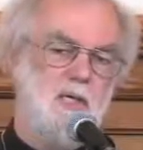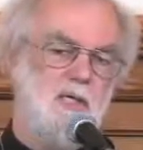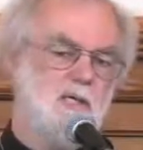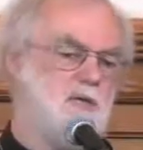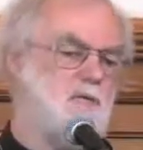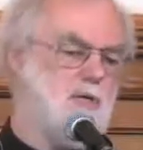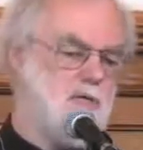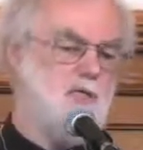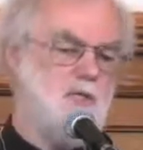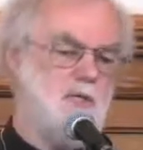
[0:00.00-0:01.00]
to
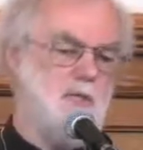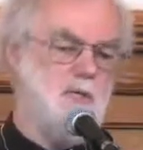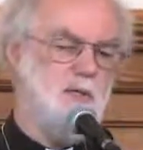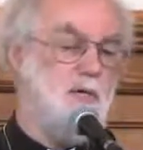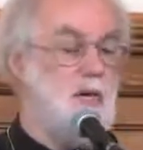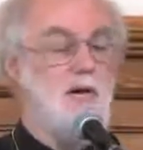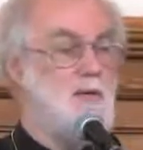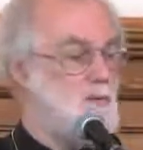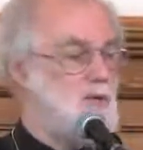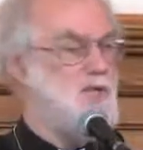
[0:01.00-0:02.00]
reach the
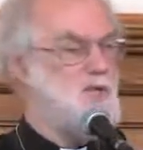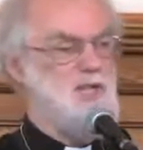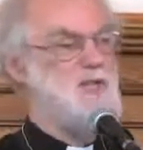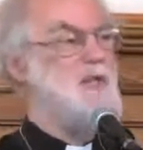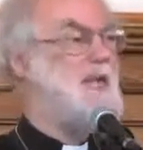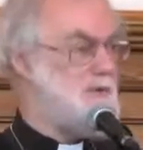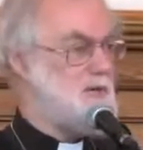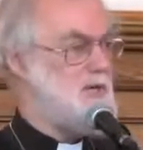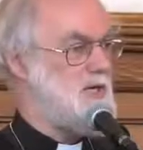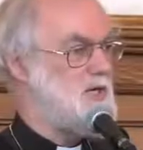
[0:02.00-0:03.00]
unreached and the never
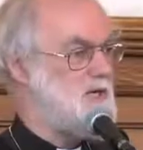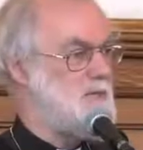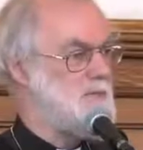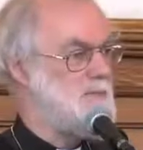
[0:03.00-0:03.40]
reached.